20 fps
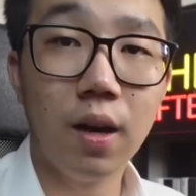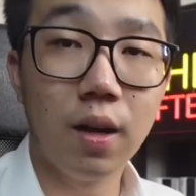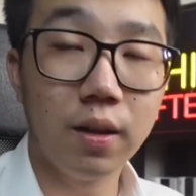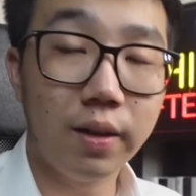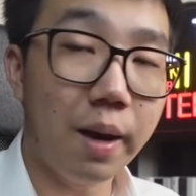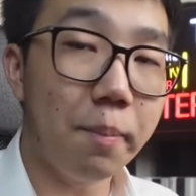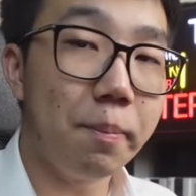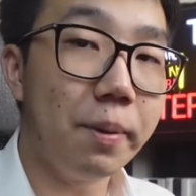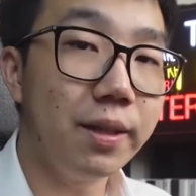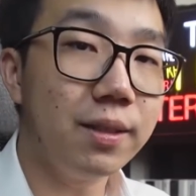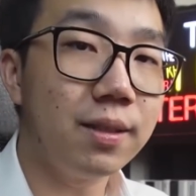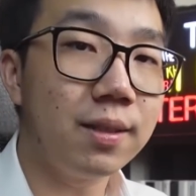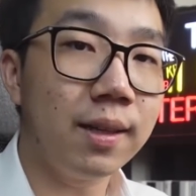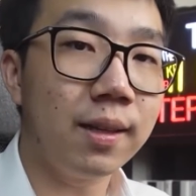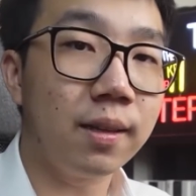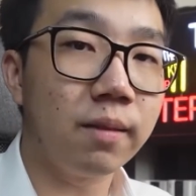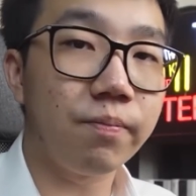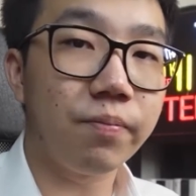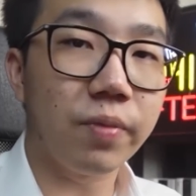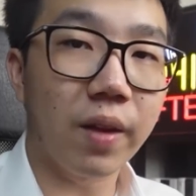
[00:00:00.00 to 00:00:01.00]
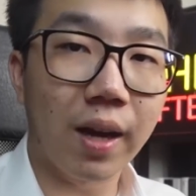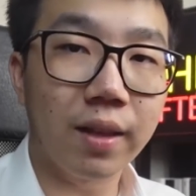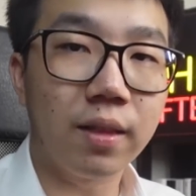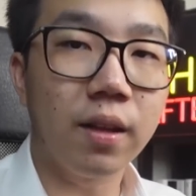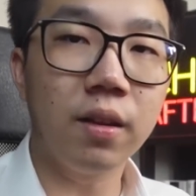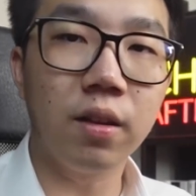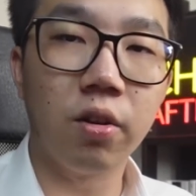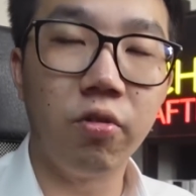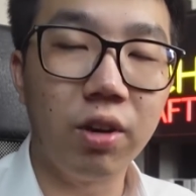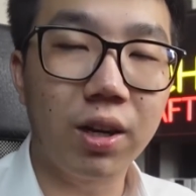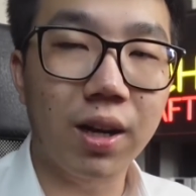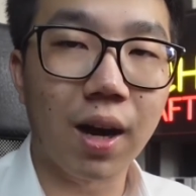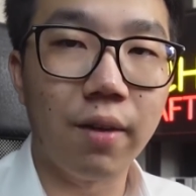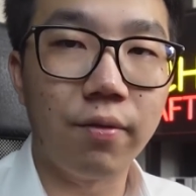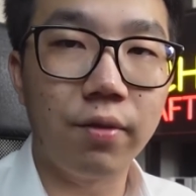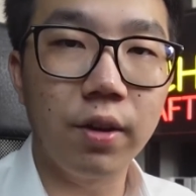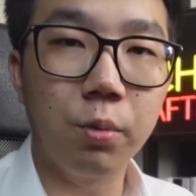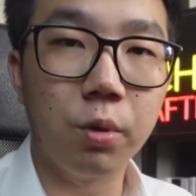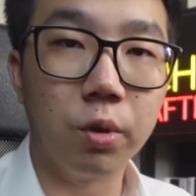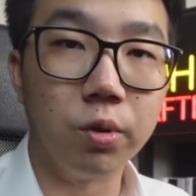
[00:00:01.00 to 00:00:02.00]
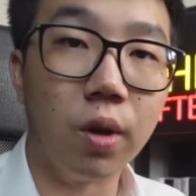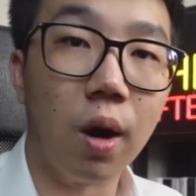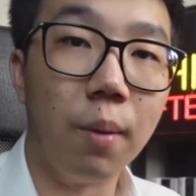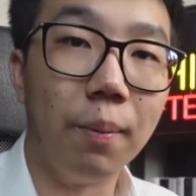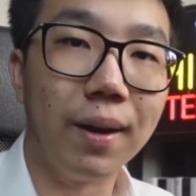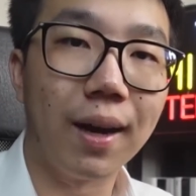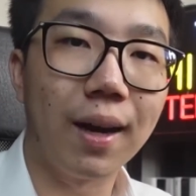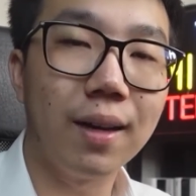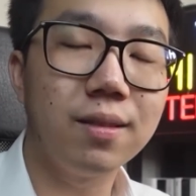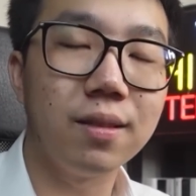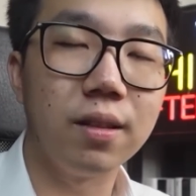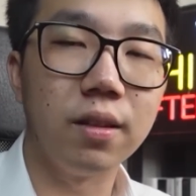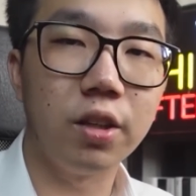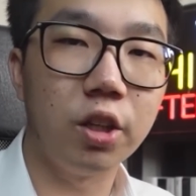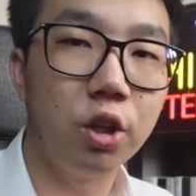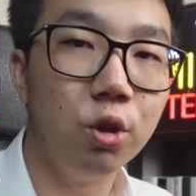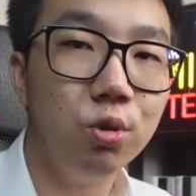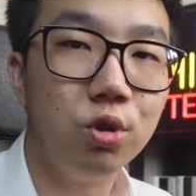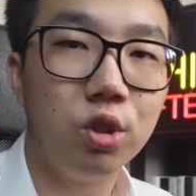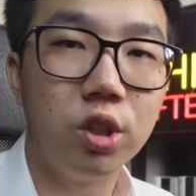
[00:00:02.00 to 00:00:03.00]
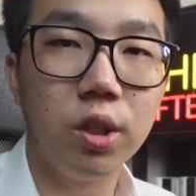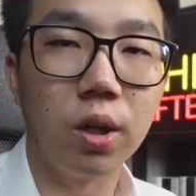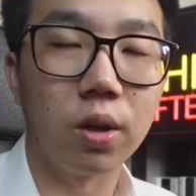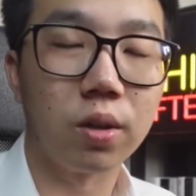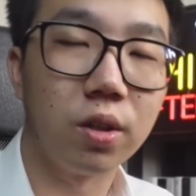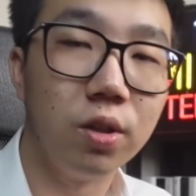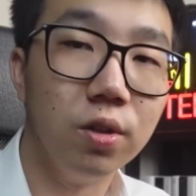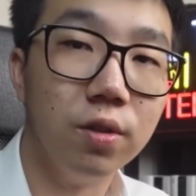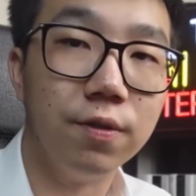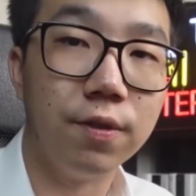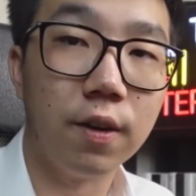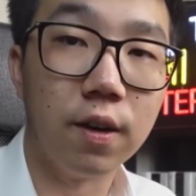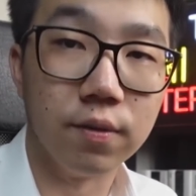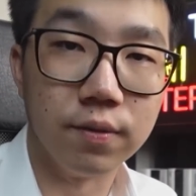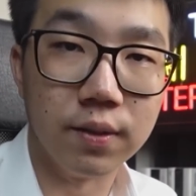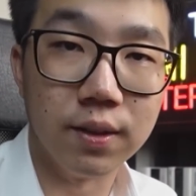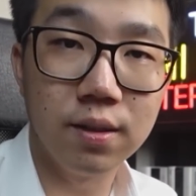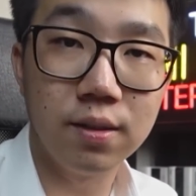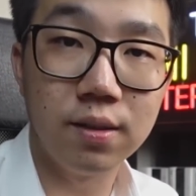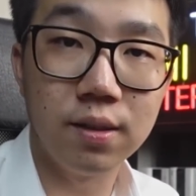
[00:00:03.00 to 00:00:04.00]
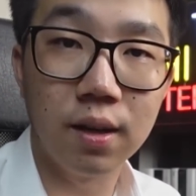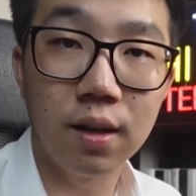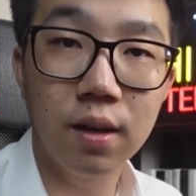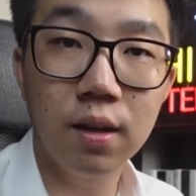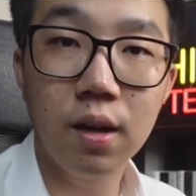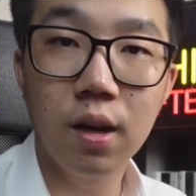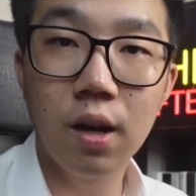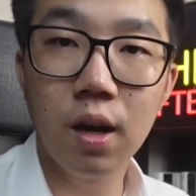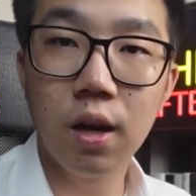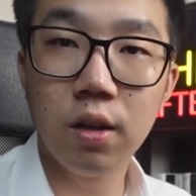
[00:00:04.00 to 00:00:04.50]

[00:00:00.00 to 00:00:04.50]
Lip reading: That being said, I think the recovery will normalize in Q3 or Q4 of this year,